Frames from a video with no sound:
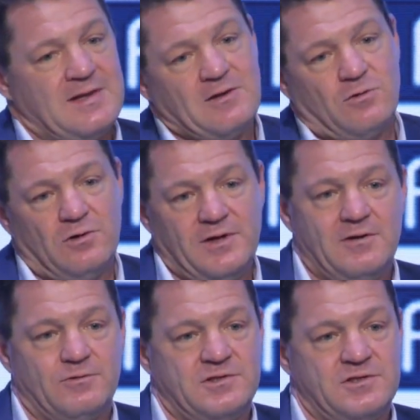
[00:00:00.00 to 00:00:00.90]
That whole
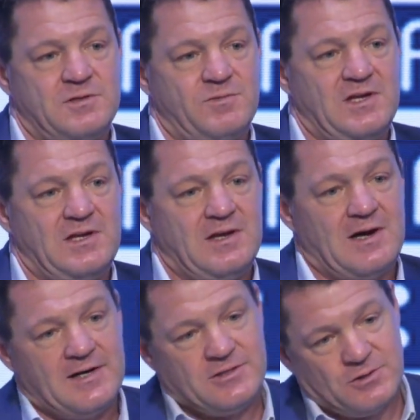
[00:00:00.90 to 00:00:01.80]
ecosystem in India
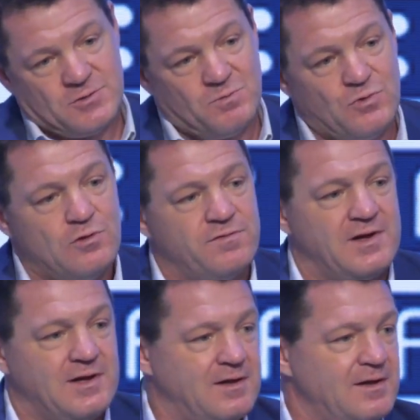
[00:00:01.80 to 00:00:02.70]
is just
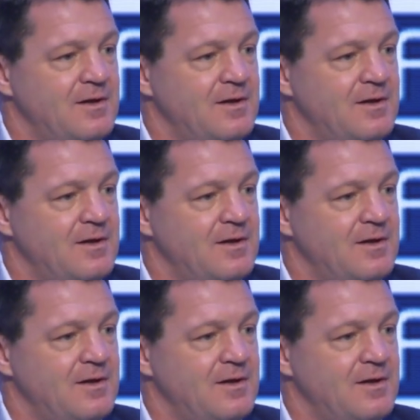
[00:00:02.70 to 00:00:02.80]
moving